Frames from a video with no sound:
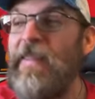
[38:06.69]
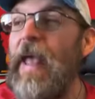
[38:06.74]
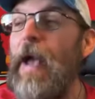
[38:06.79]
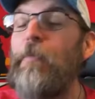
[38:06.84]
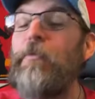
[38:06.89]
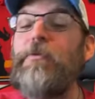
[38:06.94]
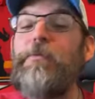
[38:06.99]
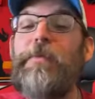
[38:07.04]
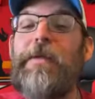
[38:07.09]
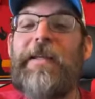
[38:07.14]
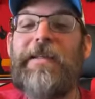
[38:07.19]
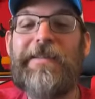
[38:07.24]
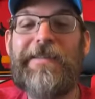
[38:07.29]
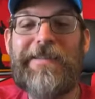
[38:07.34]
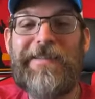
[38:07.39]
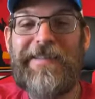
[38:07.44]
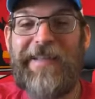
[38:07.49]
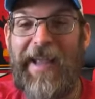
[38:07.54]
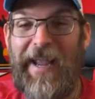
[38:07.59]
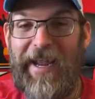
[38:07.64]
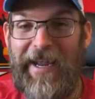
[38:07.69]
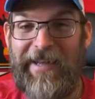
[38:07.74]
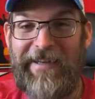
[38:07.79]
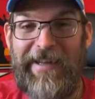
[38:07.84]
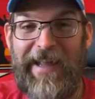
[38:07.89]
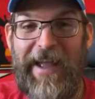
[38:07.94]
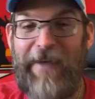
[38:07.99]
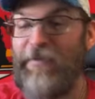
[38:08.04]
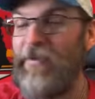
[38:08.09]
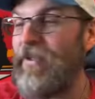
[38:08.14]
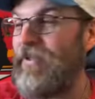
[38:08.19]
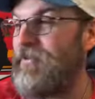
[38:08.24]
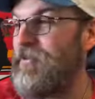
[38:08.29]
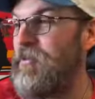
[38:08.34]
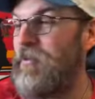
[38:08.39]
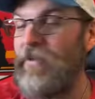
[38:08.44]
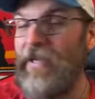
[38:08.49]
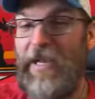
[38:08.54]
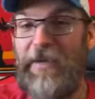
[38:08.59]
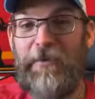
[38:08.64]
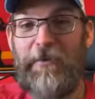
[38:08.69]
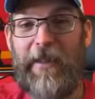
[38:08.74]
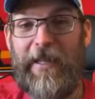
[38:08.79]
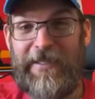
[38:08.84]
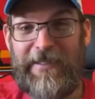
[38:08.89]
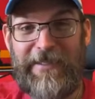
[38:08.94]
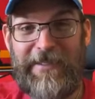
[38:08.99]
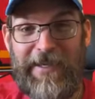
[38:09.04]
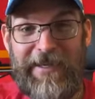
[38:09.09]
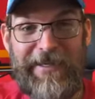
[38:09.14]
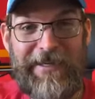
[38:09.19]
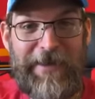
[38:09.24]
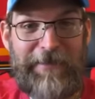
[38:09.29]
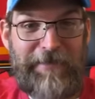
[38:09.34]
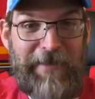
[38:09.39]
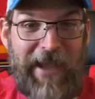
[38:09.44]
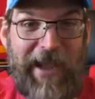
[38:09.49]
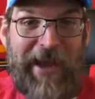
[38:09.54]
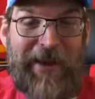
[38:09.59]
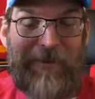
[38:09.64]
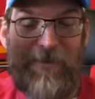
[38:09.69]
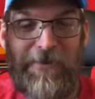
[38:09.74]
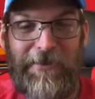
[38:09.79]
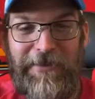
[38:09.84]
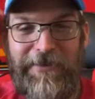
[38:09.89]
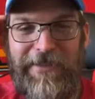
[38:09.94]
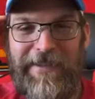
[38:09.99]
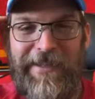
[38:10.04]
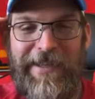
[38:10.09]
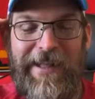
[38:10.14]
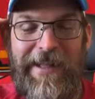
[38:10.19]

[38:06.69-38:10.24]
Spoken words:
That would be insane. Having a tornado like sucking up cattle,